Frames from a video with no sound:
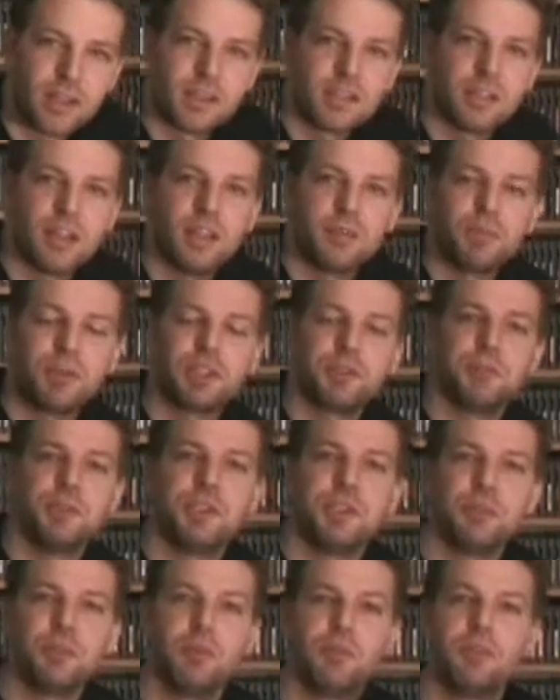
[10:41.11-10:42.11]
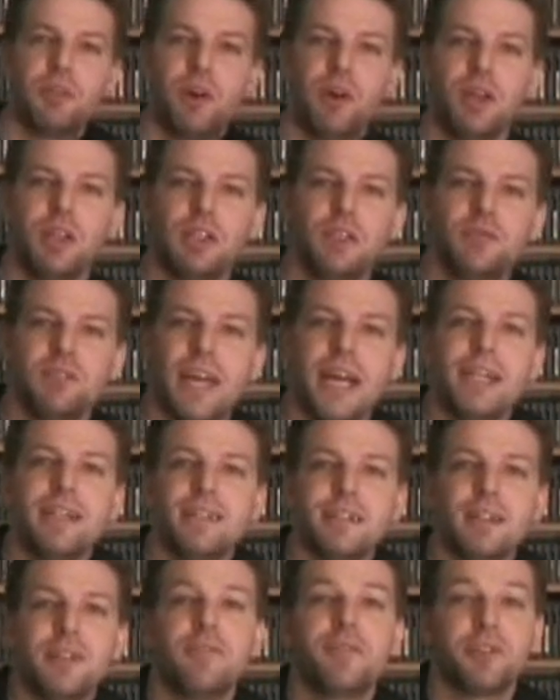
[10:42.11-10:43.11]
So that brings me to a total of
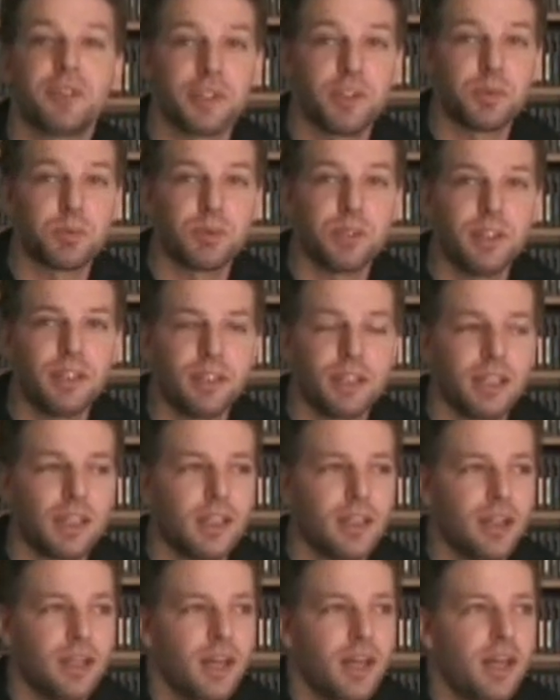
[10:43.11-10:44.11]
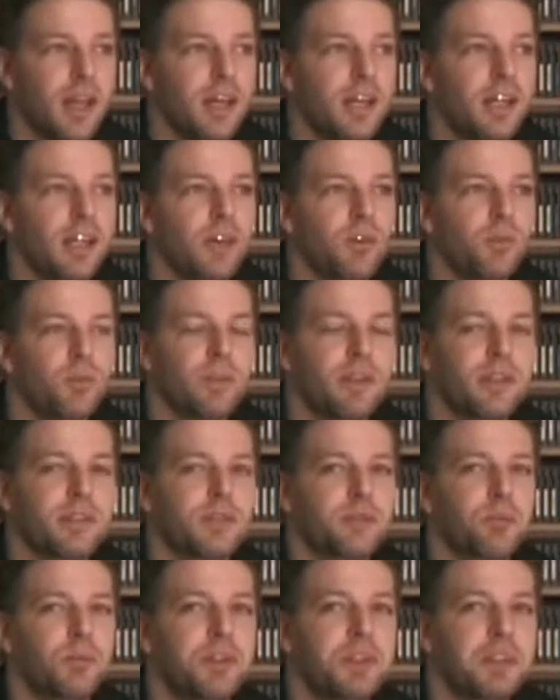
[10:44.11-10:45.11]
19 for this week,
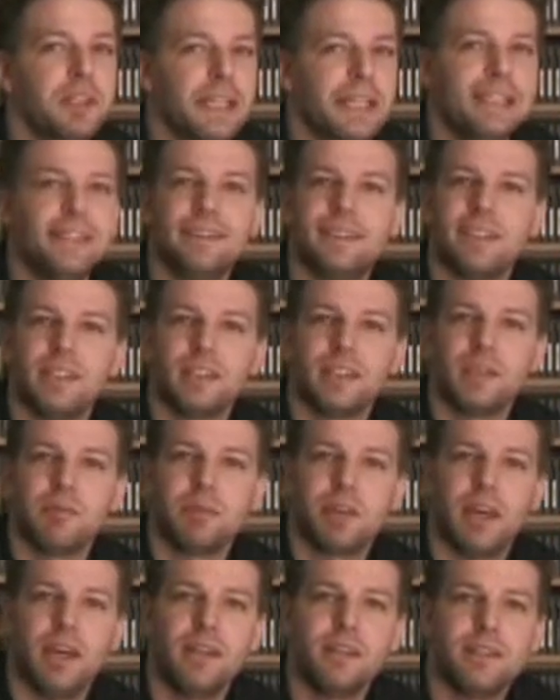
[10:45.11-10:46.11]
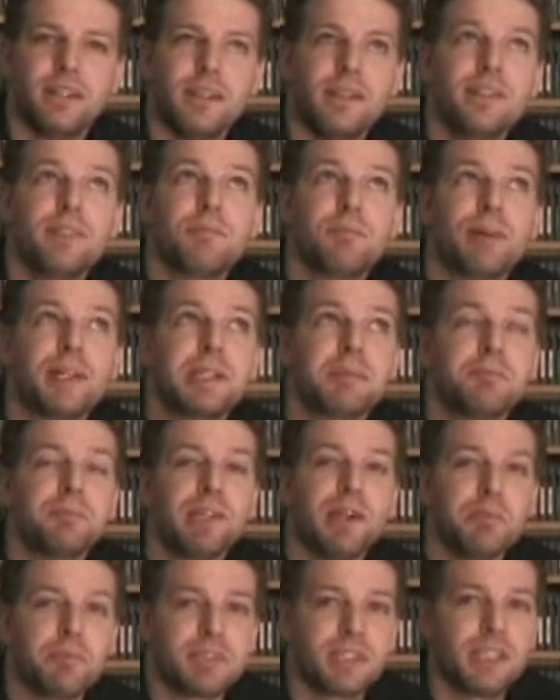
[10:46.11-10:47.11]
which with the E-Skillion contest brings
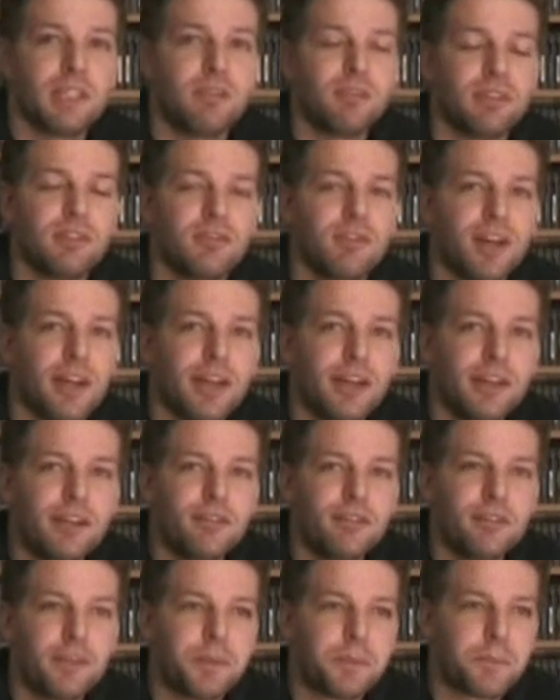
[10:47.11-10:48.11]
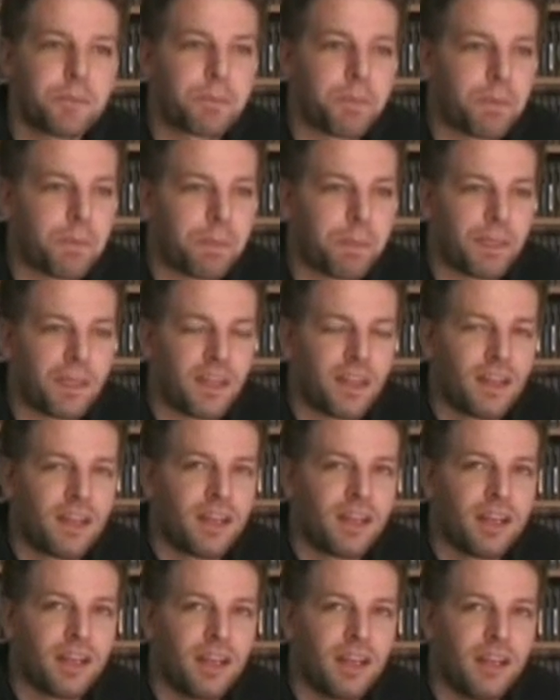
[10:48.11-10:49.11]
me up to 75,
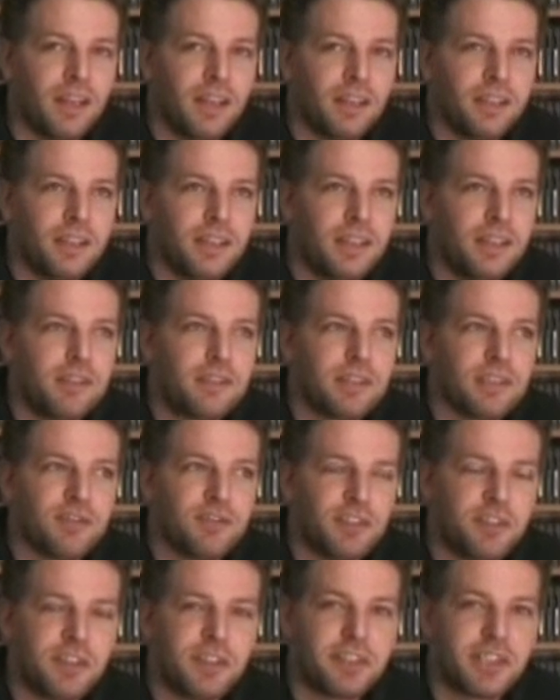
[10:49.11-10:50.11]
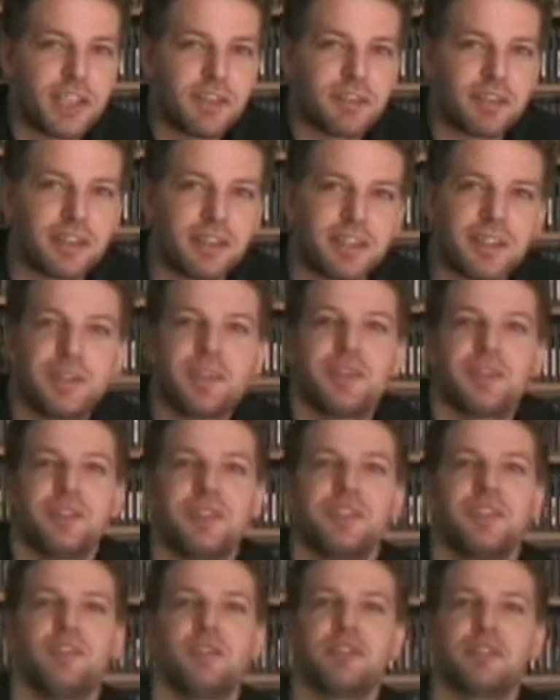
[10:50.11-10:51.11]
and he is at 57,
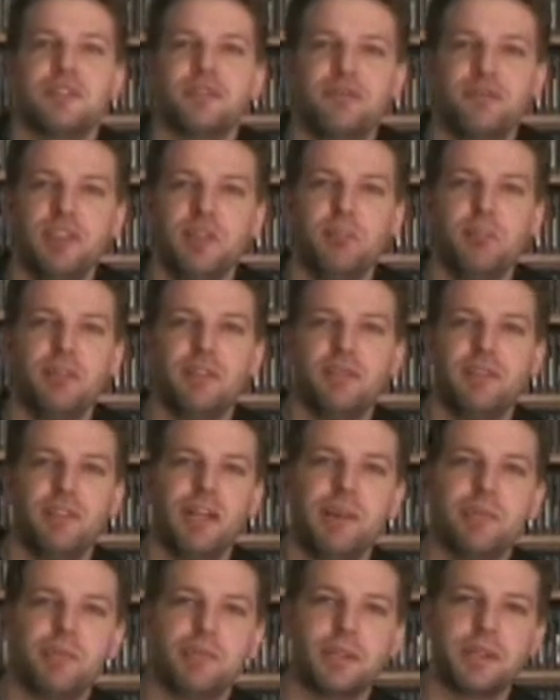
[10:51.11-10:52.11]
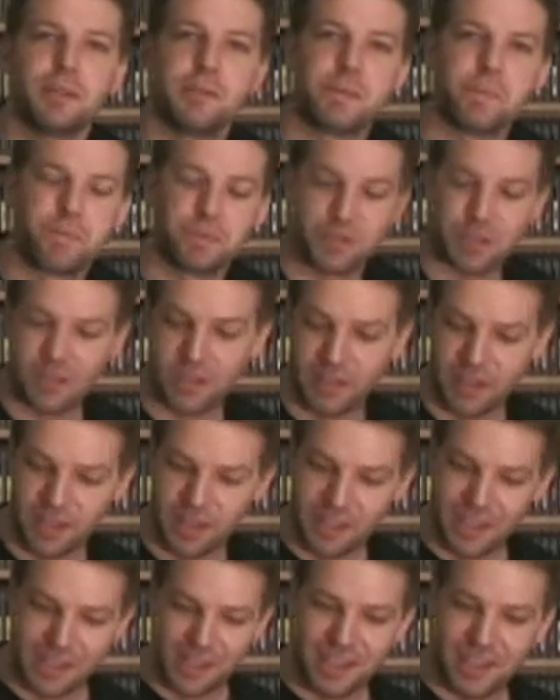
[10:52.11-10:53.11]
so it's a flippity-floppity.
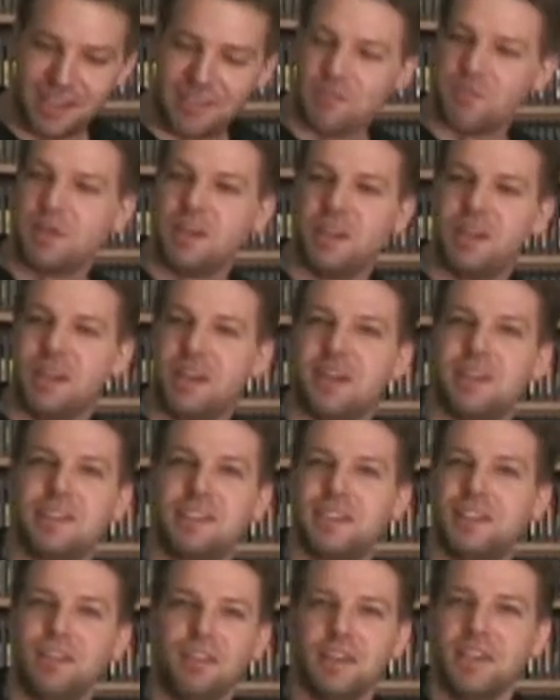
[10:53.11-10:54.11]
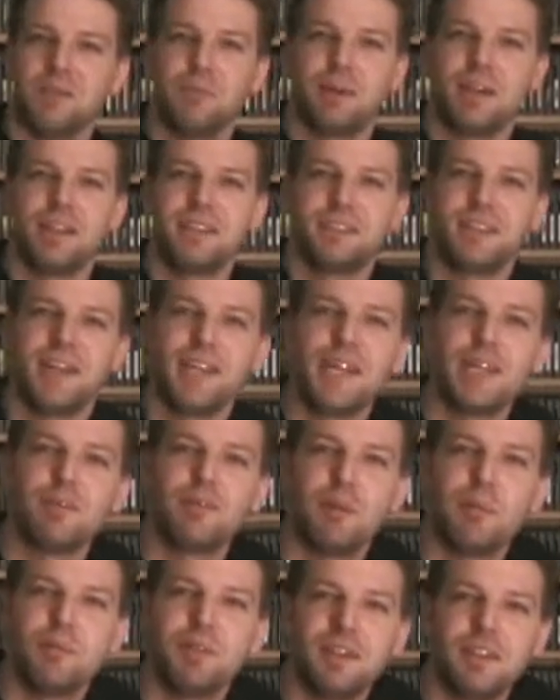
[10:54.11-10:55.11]
But still anybody's game
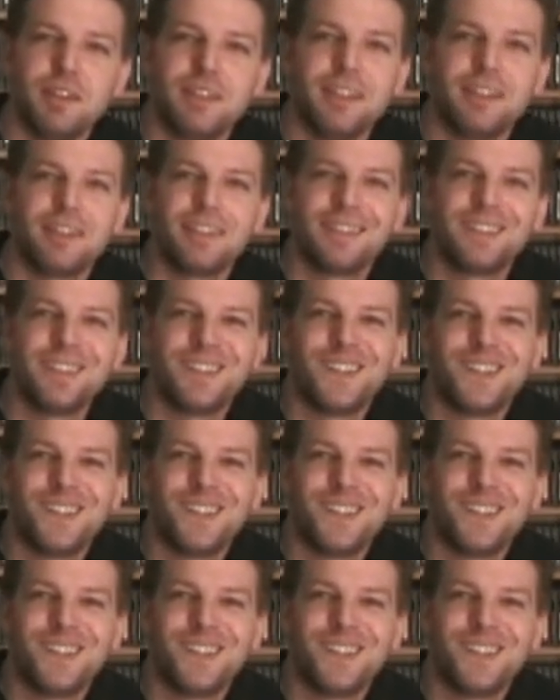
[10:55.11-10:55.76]
up until the end.